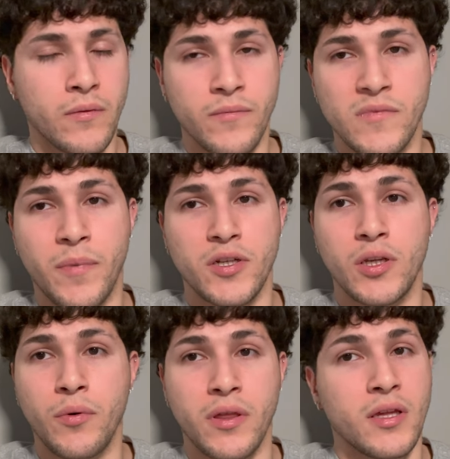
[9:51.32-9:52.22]
Especially
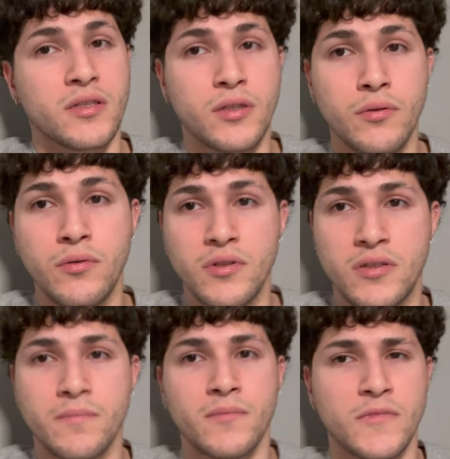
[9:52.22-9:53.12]
with his
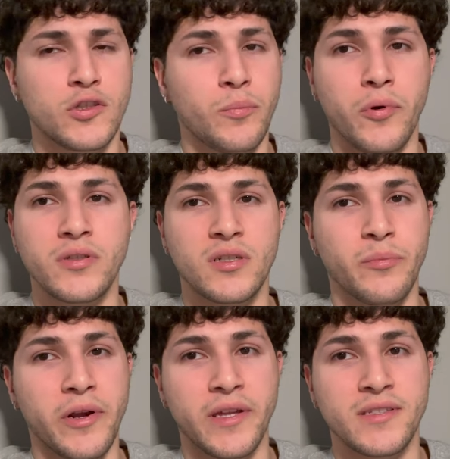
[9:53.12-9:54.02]
tunes, super easy to
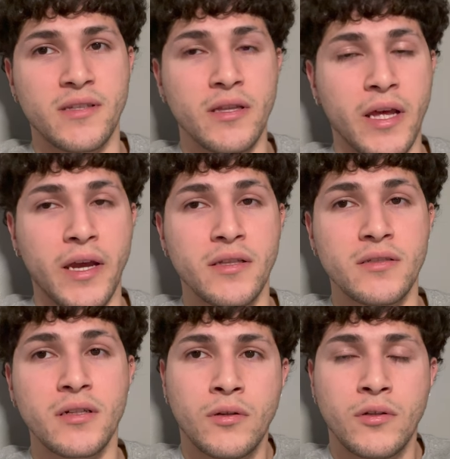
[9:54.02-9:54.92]
break into the
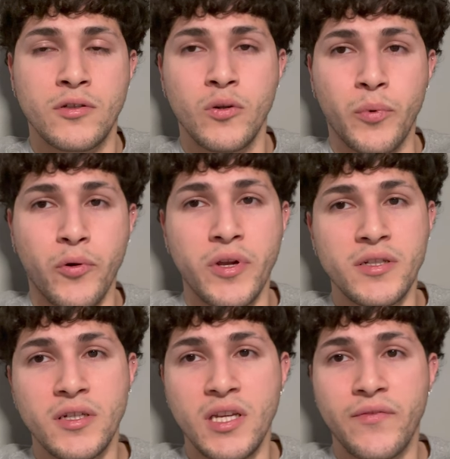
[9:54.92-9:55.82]
nines. Super
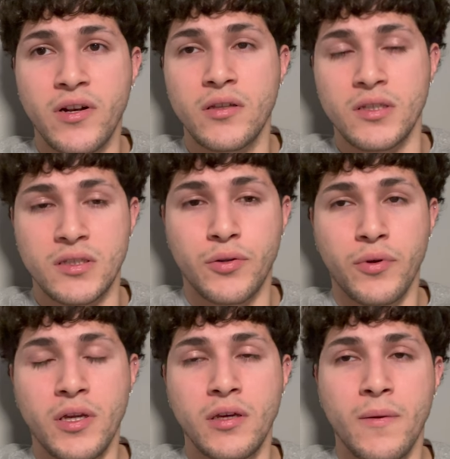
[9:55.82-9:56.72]
easy even on the
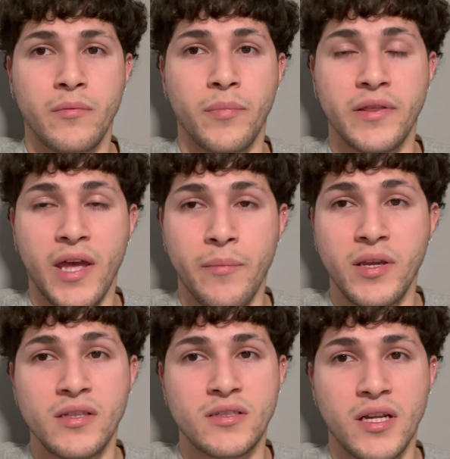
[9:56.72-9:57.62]
street. But that
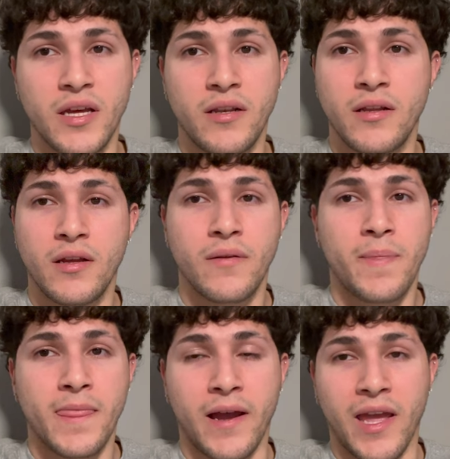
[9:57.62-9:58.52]
being said,
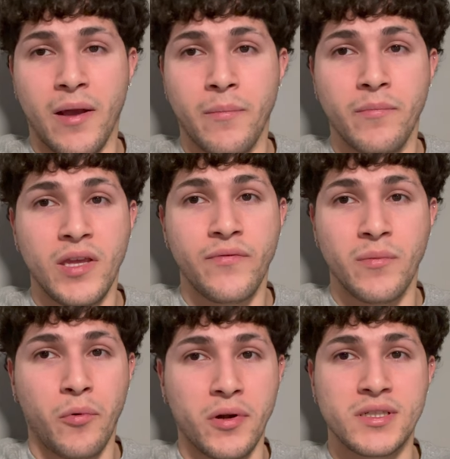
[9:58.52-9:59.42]
I am even
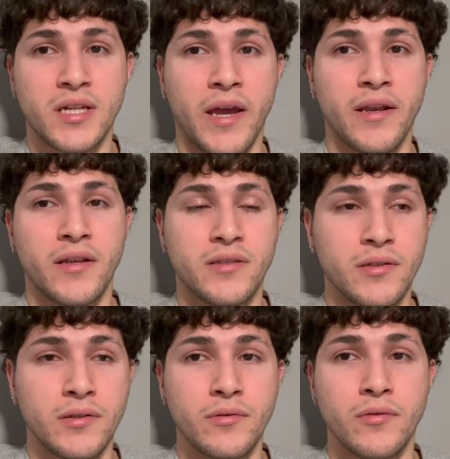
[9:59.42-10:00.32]
more excited
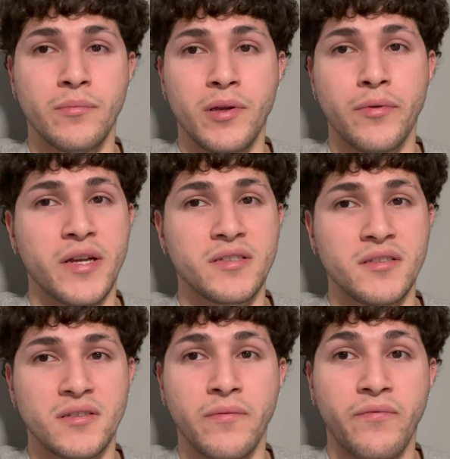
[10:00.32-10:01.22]
to be racing
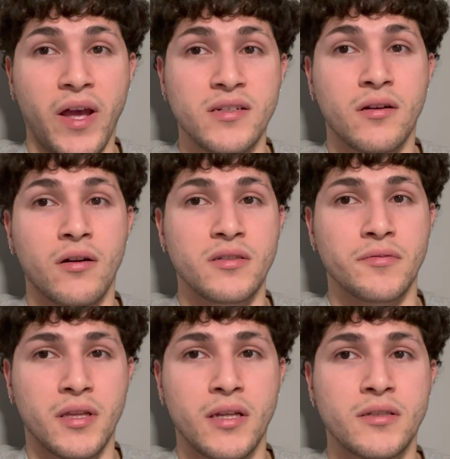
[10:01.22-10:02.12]
some fast cars
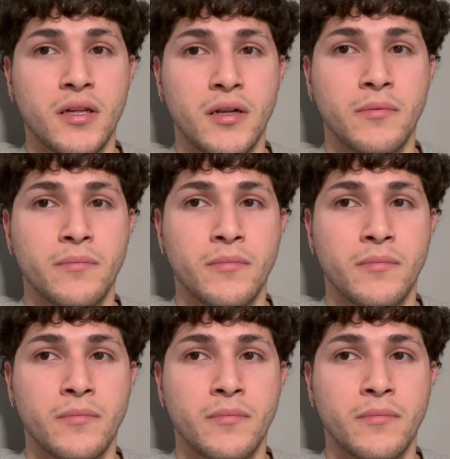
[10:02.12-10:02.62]
with that setup.